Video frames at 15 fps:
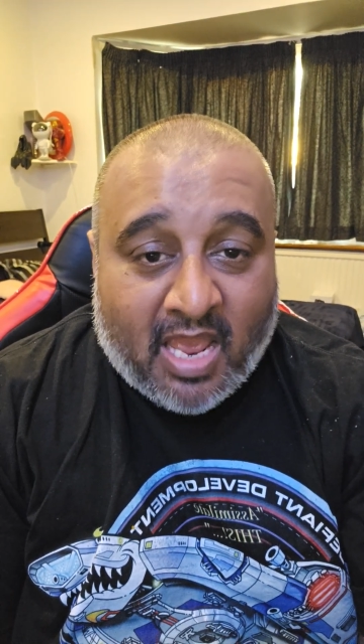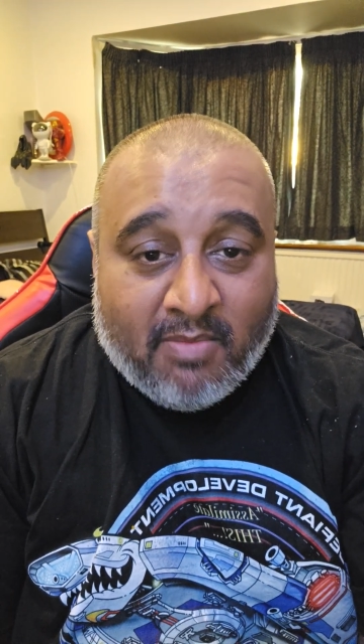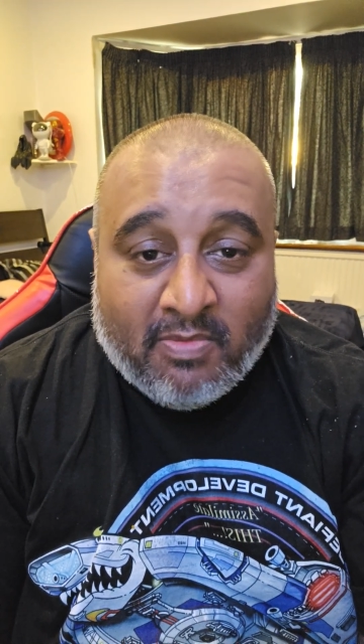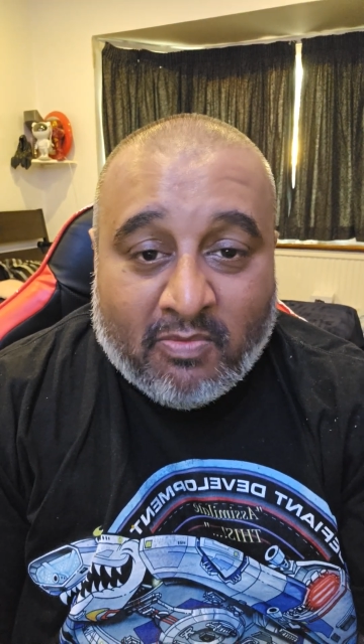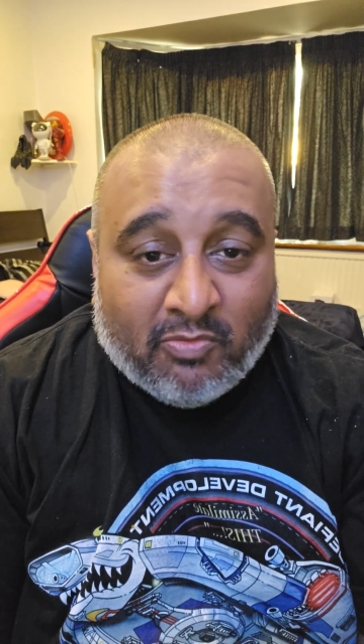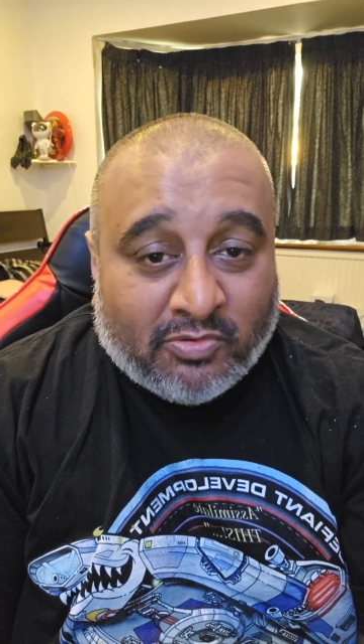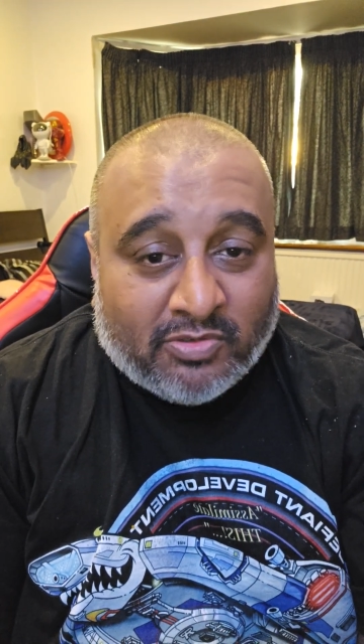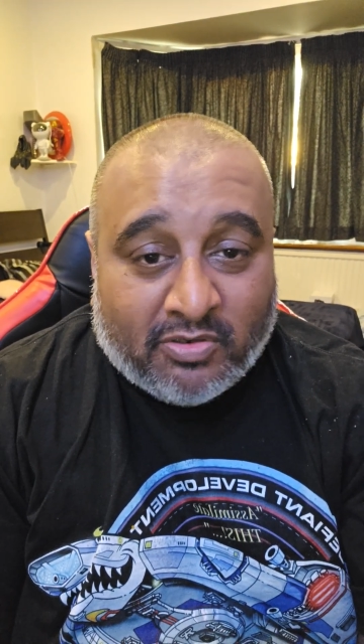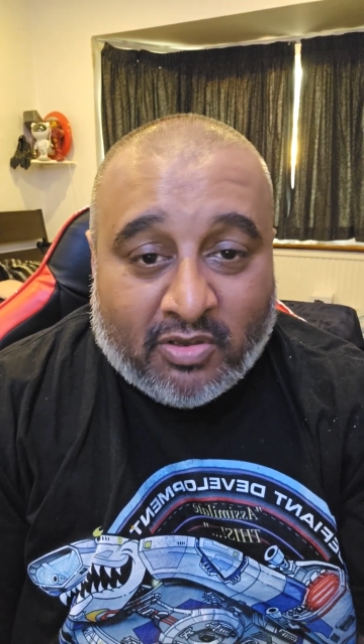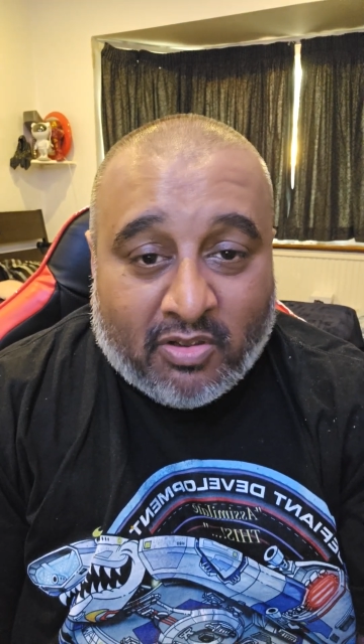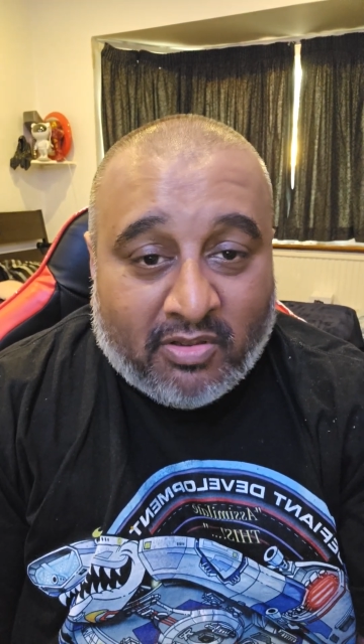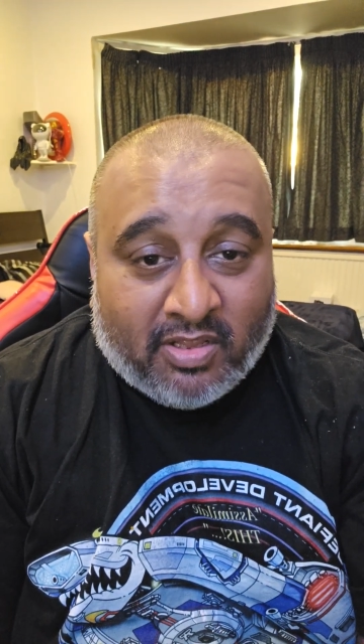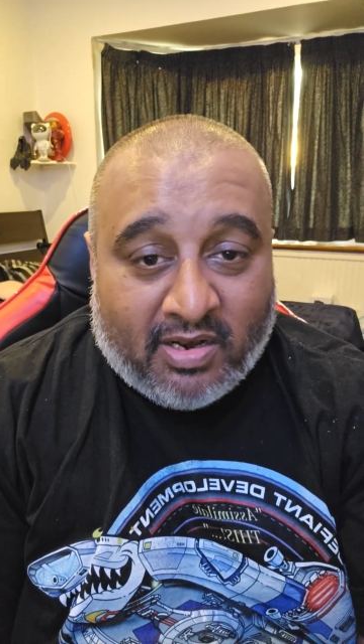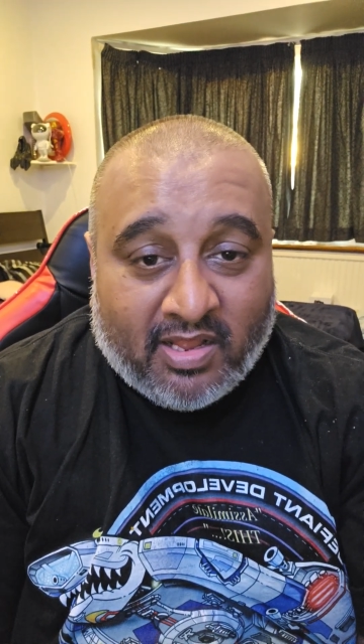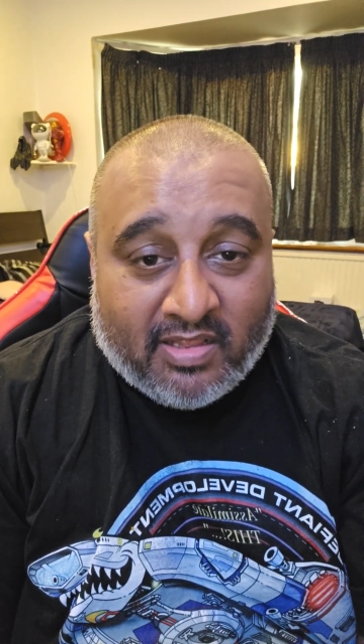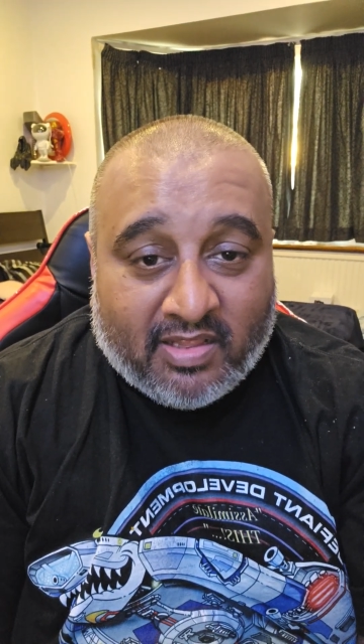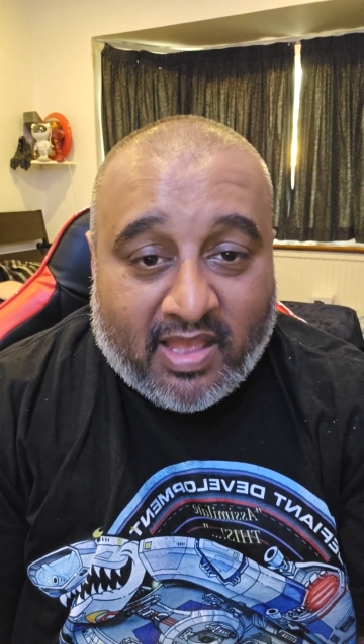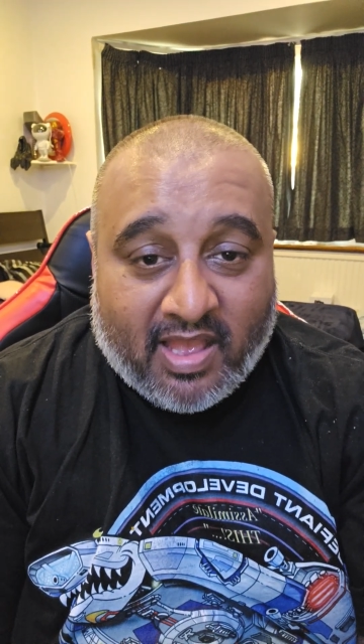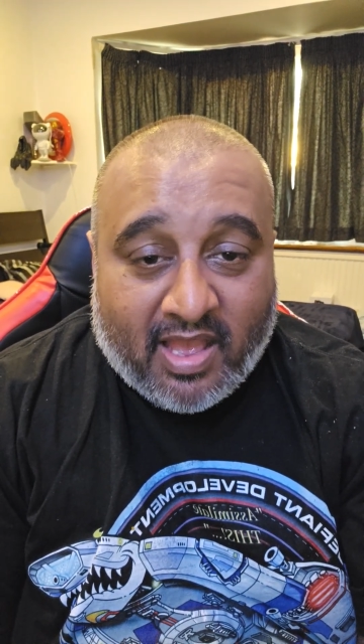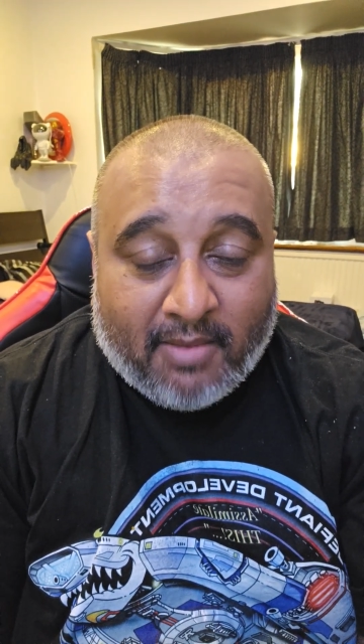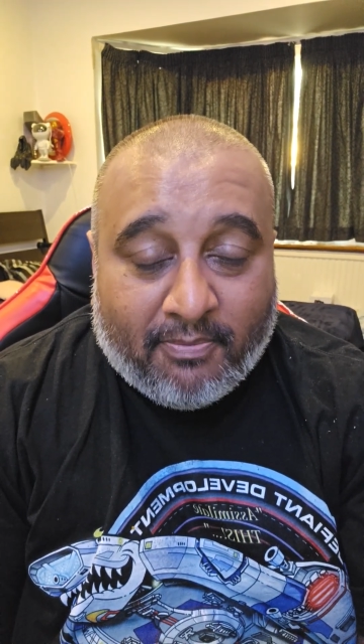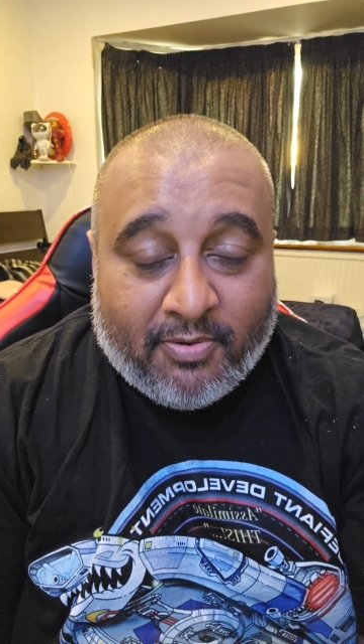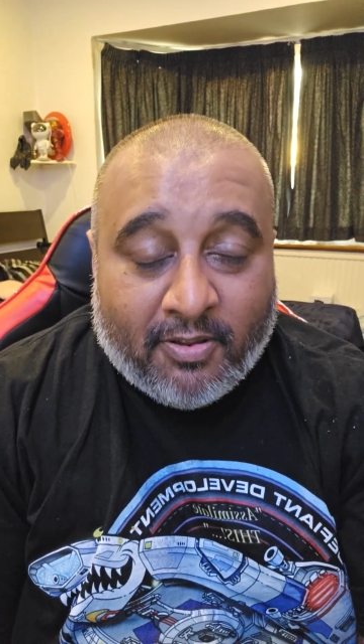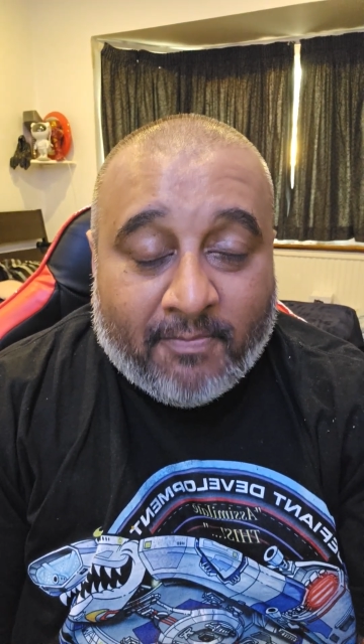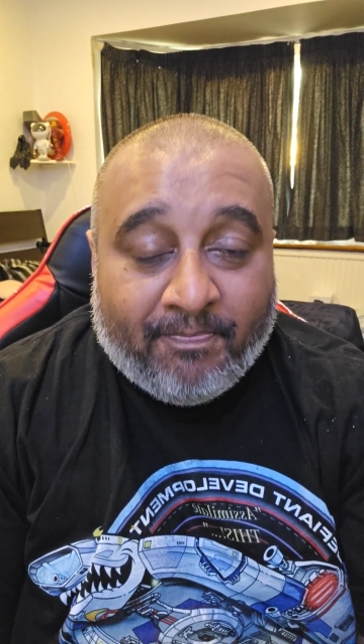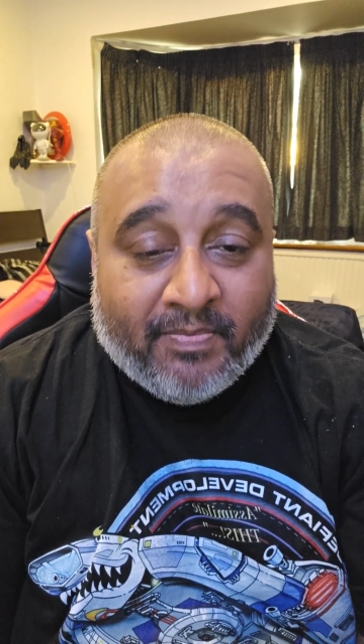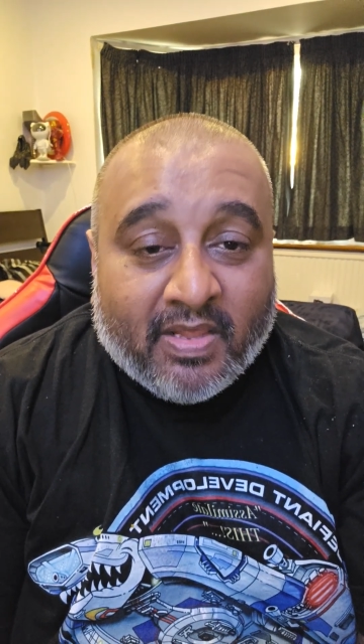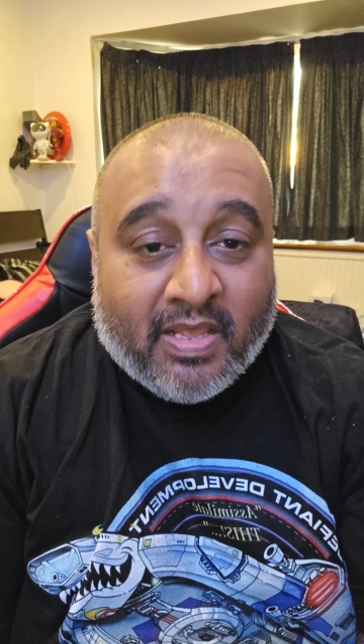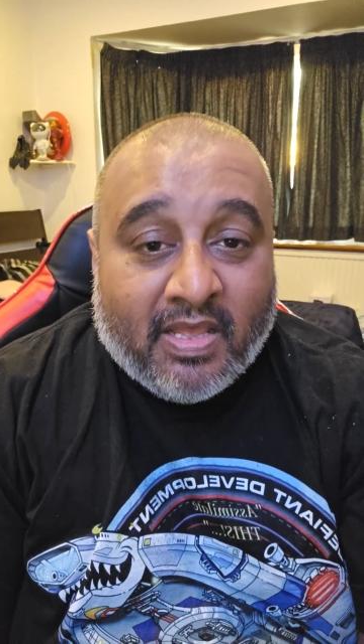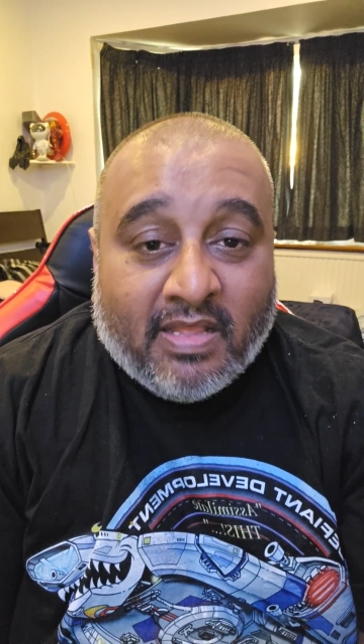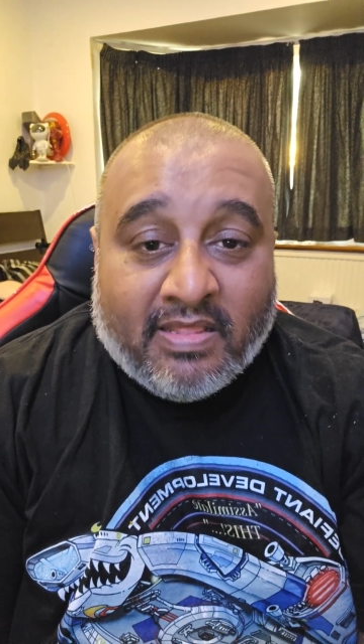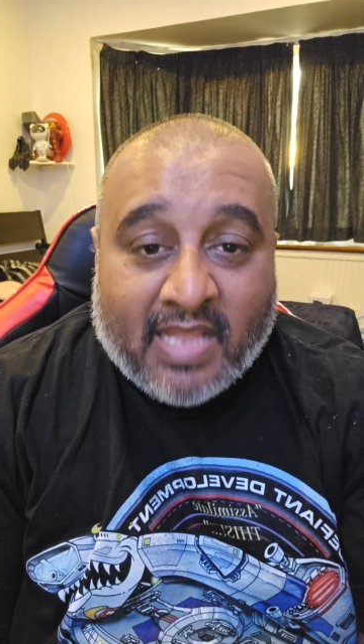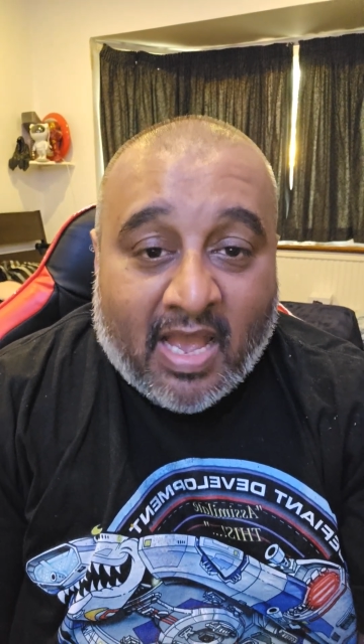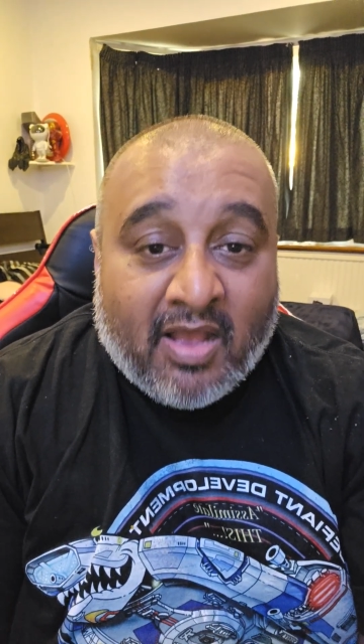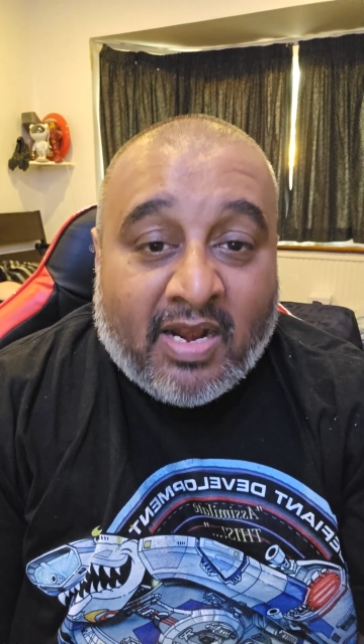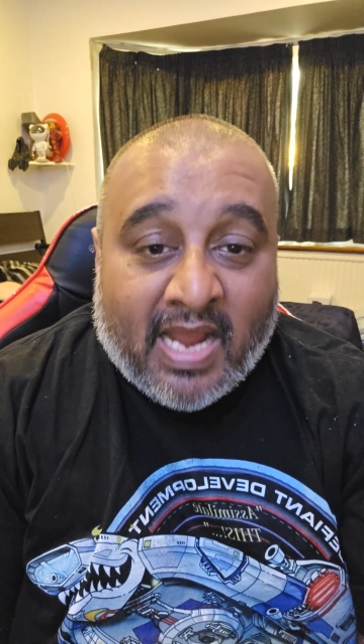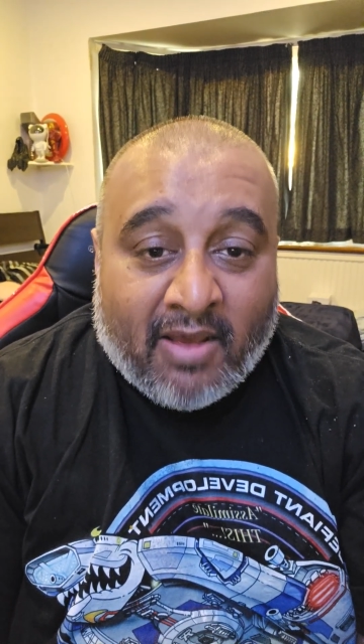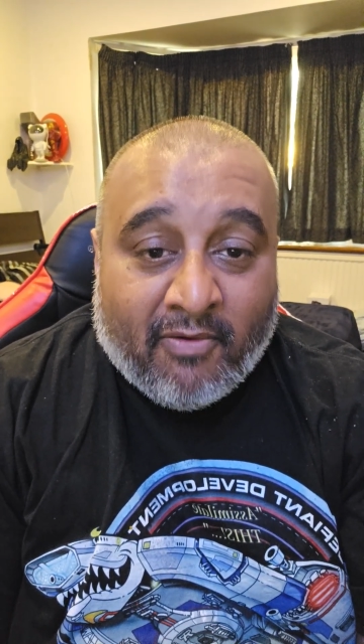Aemond wasn't going to let that happen. Now